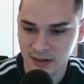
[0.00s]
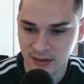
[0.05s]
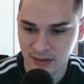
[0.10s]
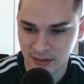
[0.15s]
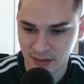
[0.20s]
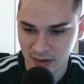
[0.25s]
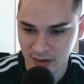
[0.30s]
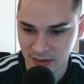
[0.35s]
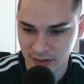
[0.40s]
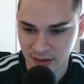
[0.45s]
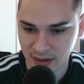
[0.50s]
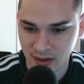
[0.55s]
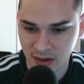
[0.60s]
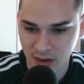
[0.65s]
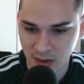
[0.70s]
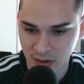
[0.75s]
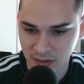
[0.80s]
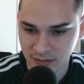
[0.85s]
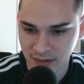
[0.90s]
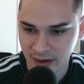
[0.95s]
There they
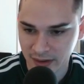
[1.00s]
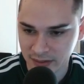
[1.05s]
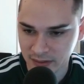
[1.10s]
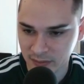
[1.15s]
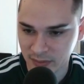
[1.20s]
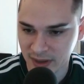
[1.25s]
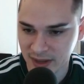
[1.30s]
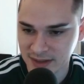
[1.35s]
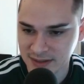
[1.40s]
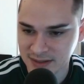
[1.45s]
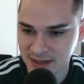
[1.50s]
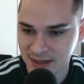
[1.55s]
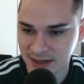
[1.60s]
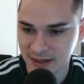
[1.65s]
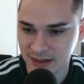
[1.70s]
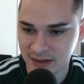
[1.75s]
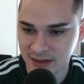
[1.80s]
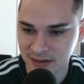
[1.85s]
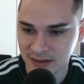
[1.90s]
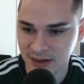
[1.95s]
go around the base
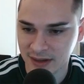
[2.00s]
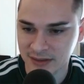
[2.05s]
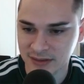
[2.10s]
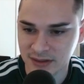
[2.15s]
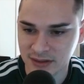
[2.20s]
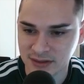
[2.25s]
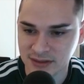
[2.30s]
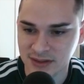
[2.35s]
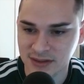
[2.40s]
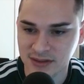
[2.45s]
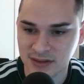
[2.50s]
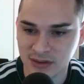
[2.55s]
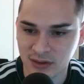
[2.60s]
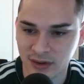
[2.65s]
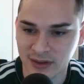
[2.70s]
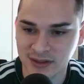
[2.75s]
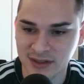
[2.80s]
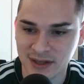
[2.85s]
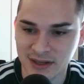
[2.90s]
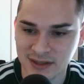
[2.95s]
getting collectors and
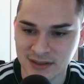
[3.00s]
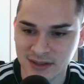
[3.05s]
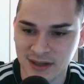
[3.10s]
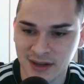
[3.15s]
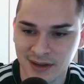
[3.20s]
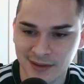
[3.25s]
storages.